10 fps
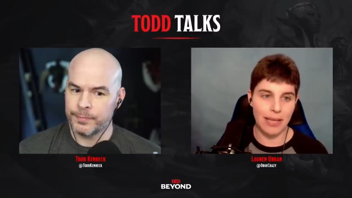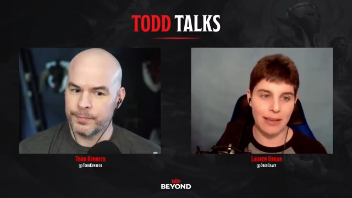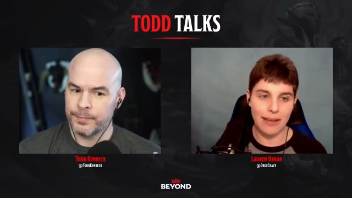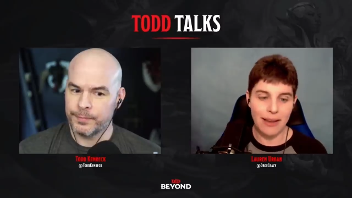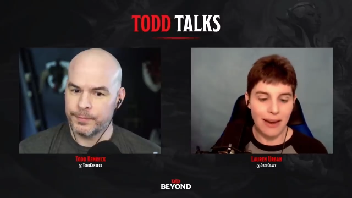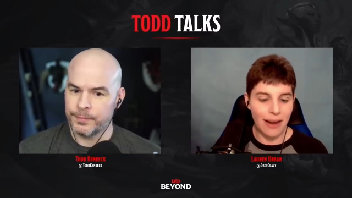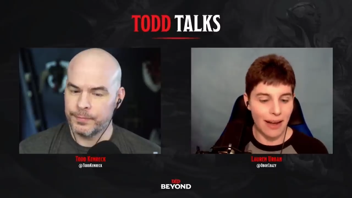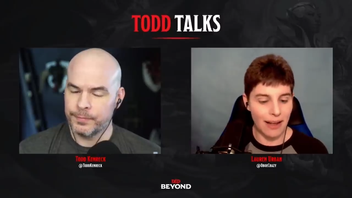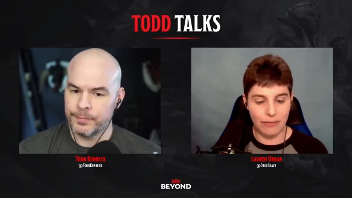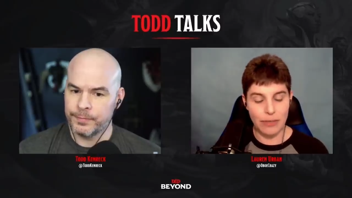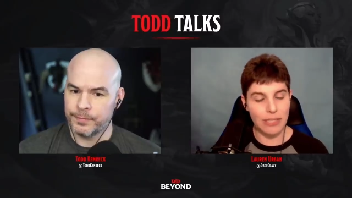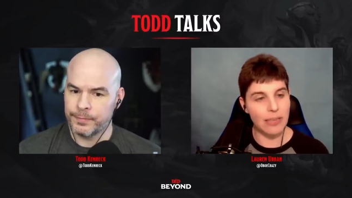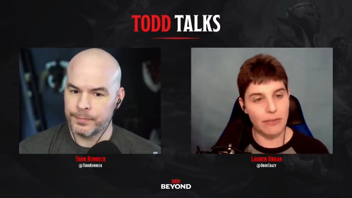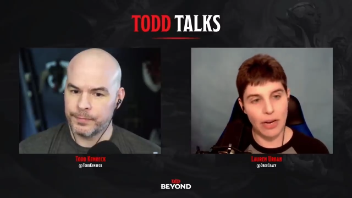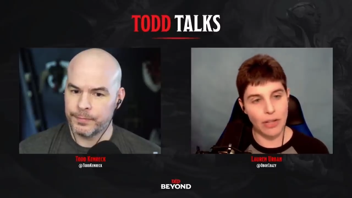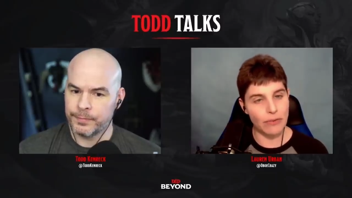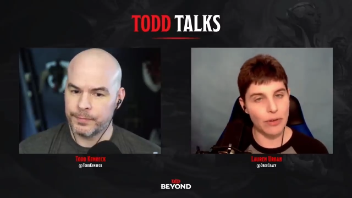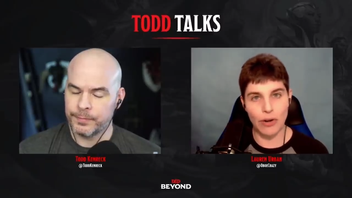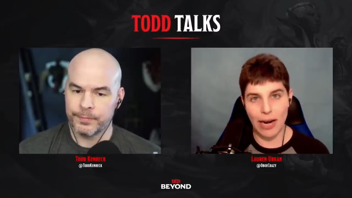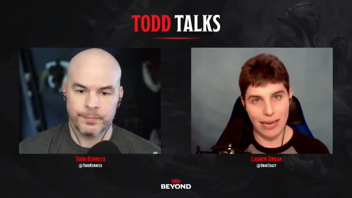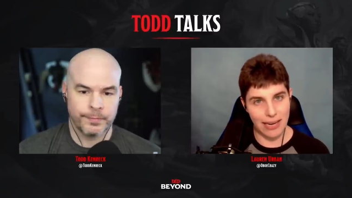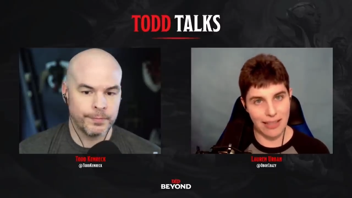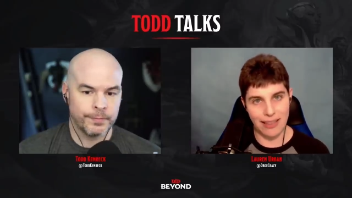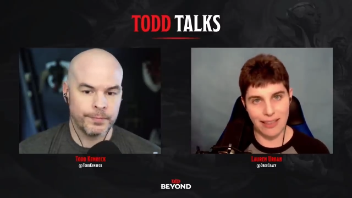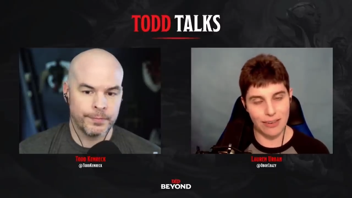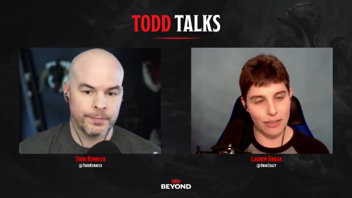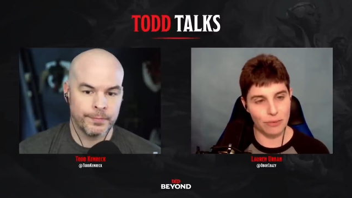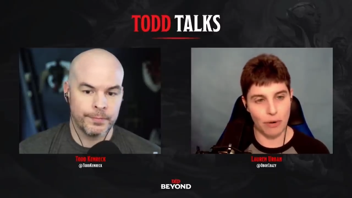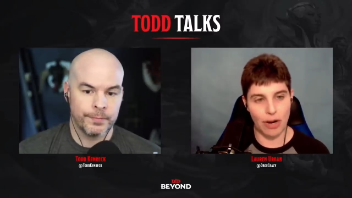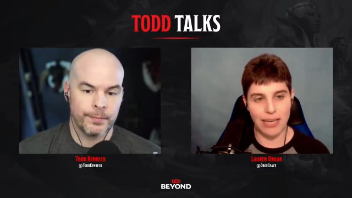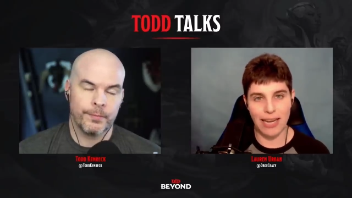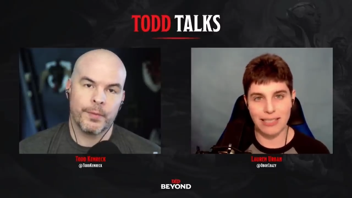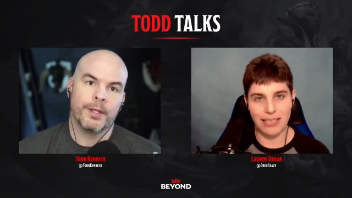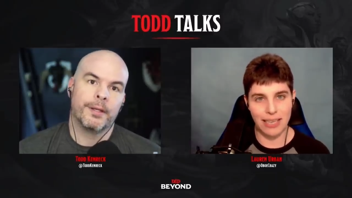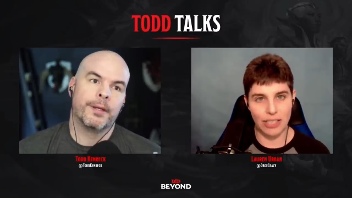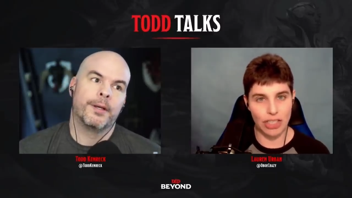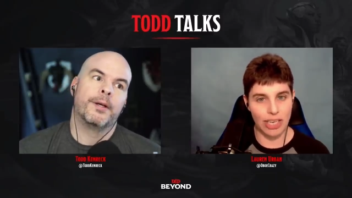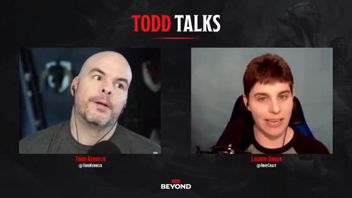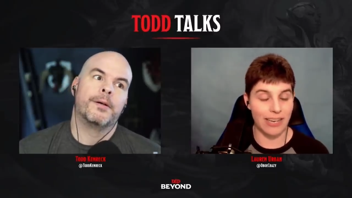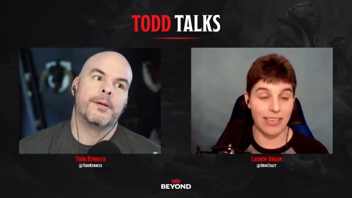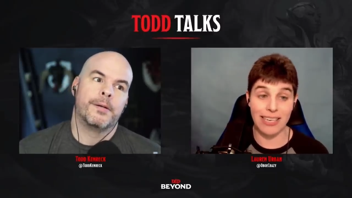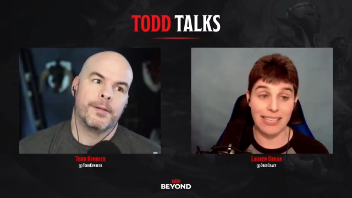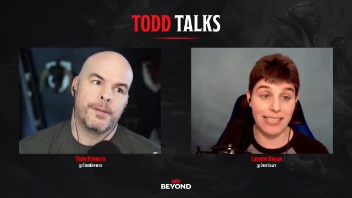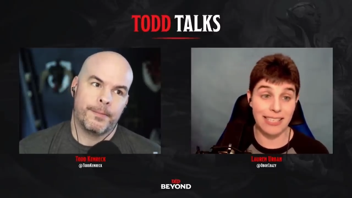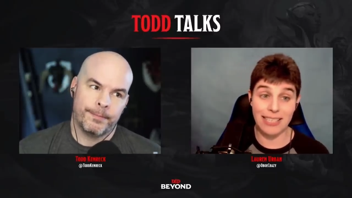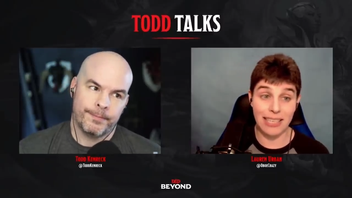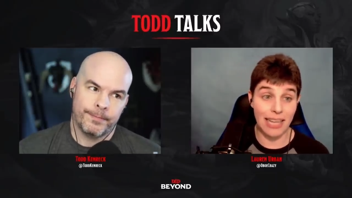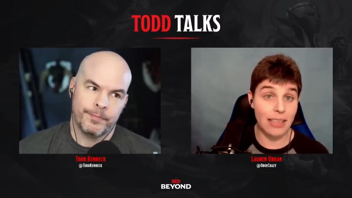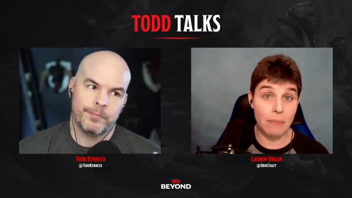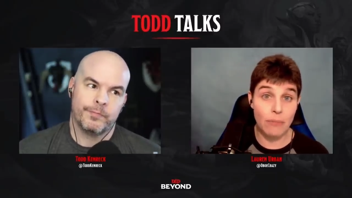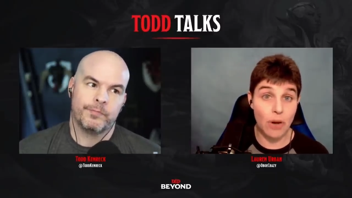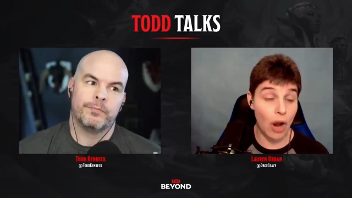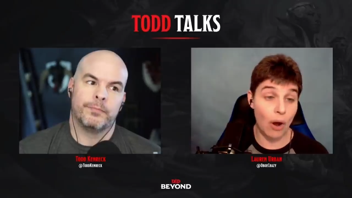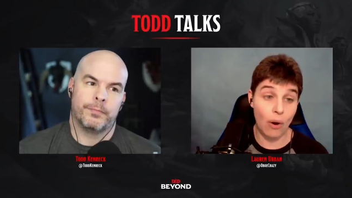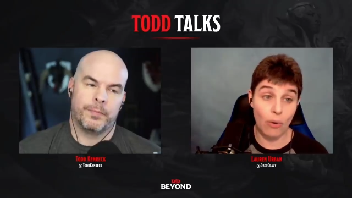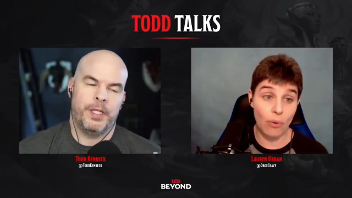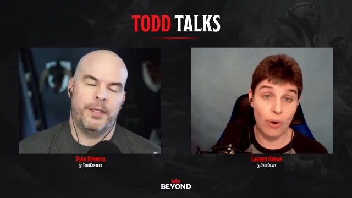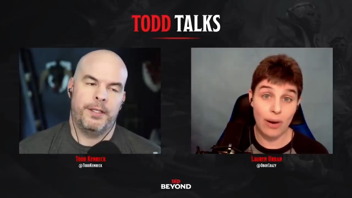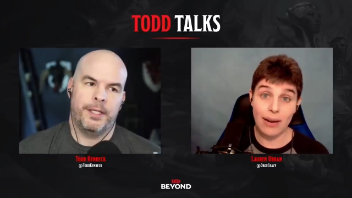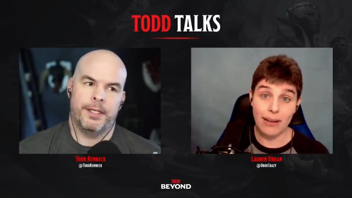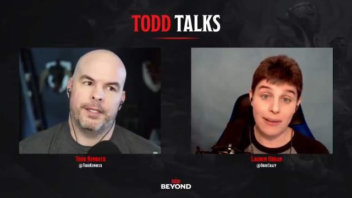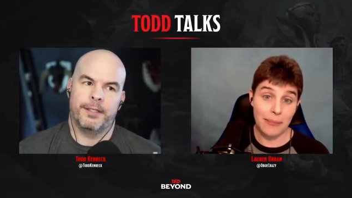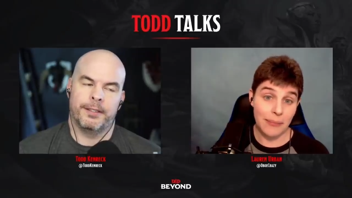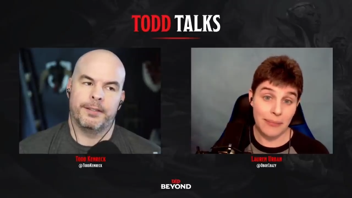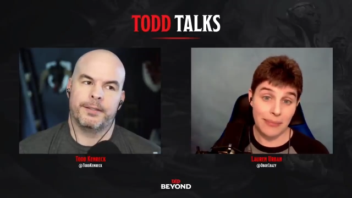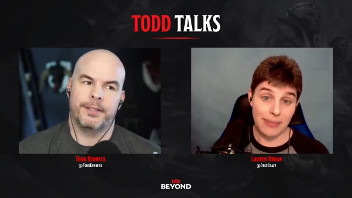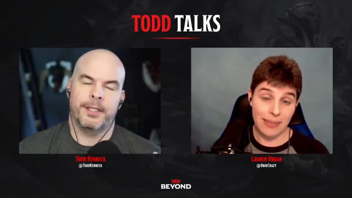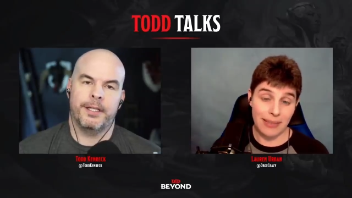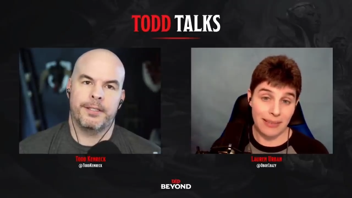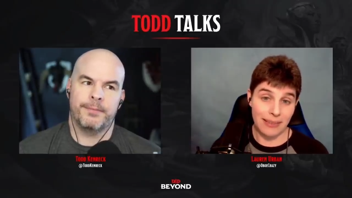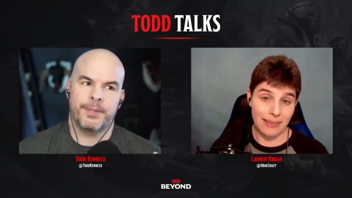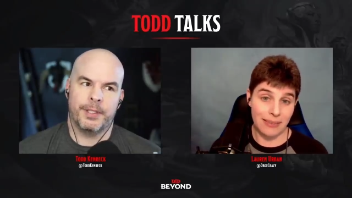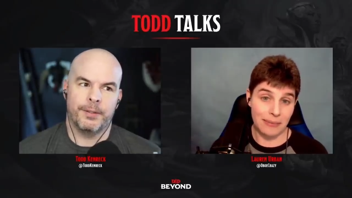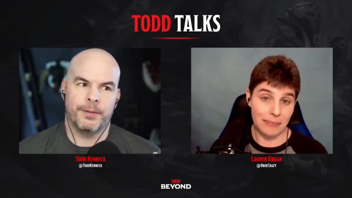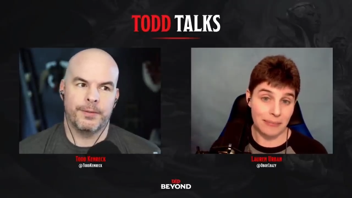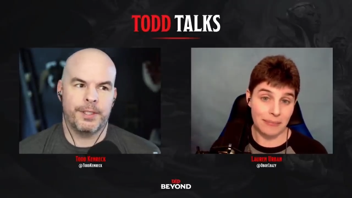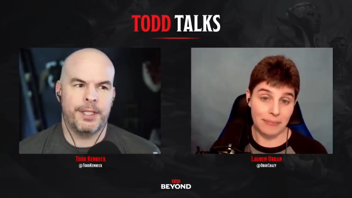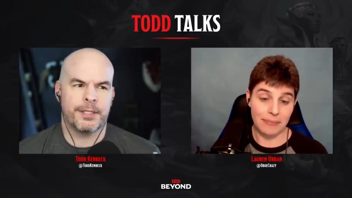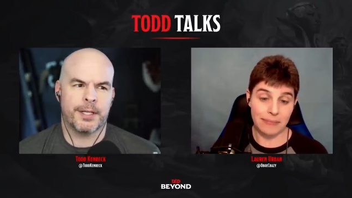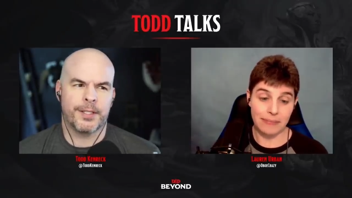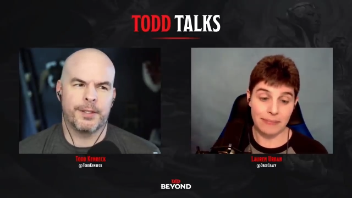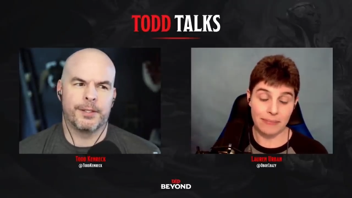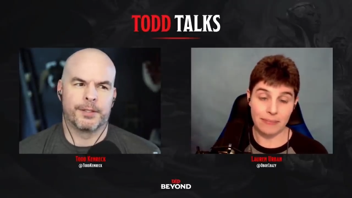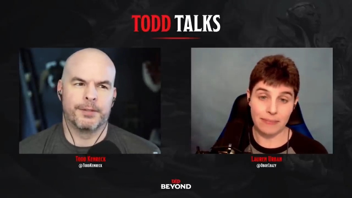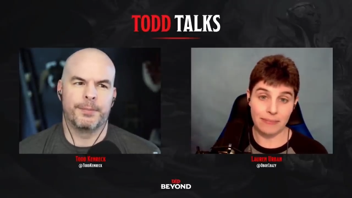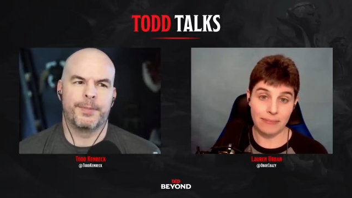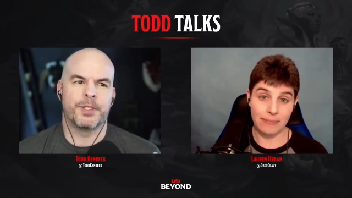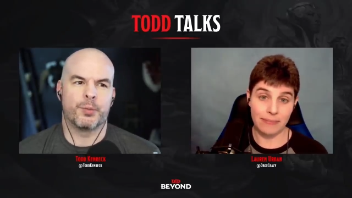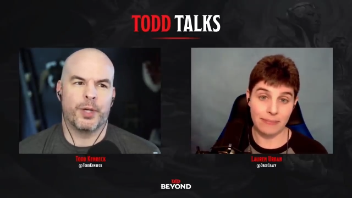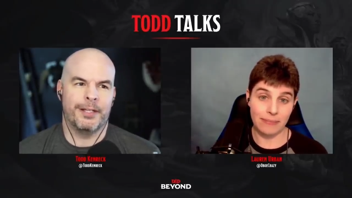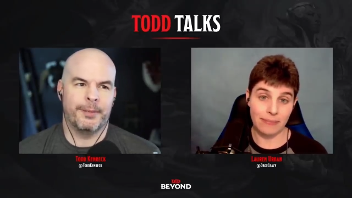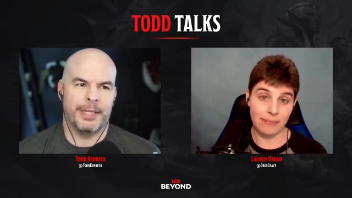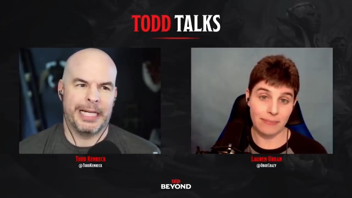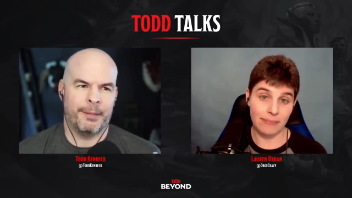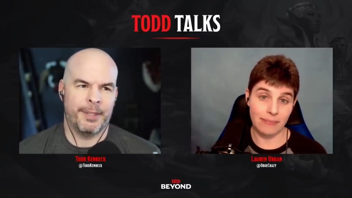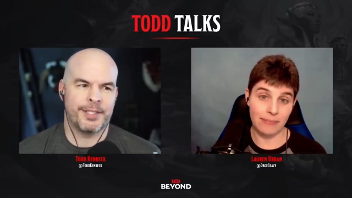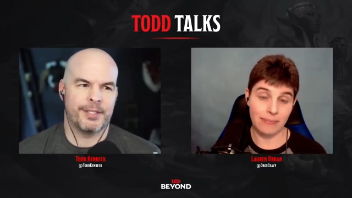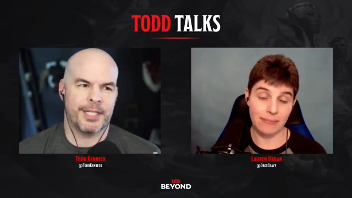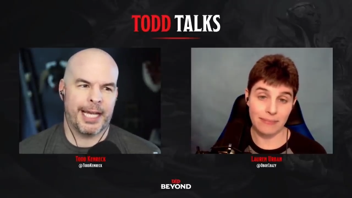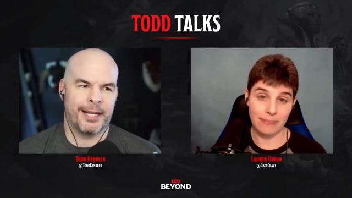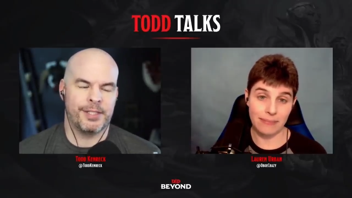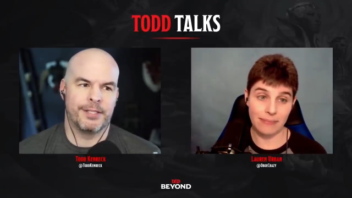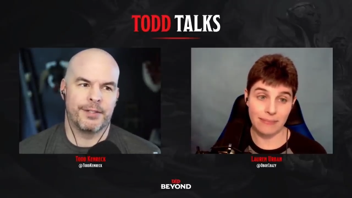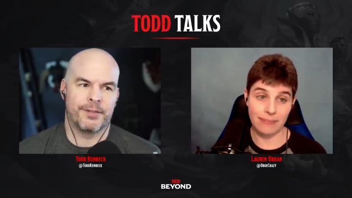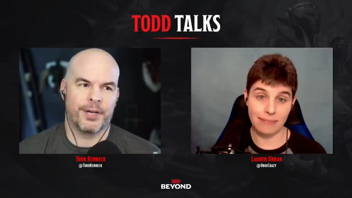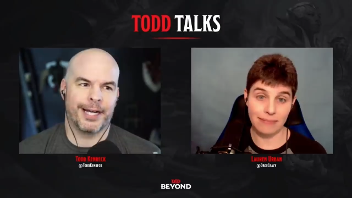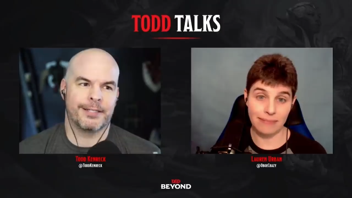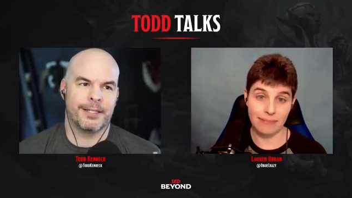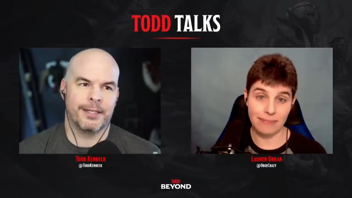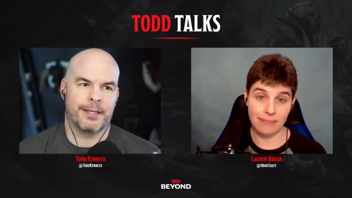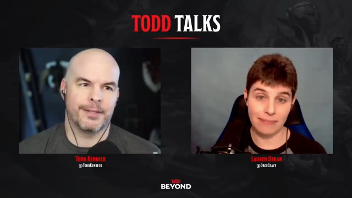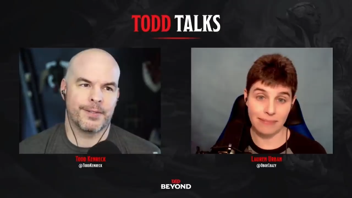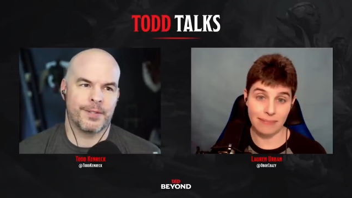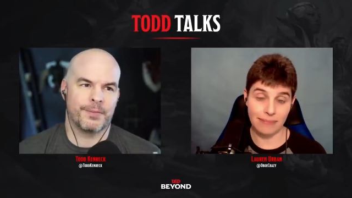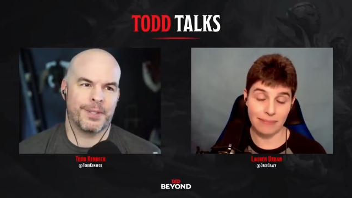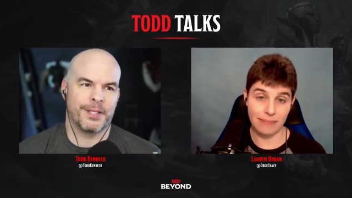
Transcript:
Speaker 1: be uh, receiving all of you great, and then they're just broadcasting like shit. And you need to let them uh, know.
Speaker 2: Yeah, let them know. You need to talk to your group as well about how much it's actually detracting. Because just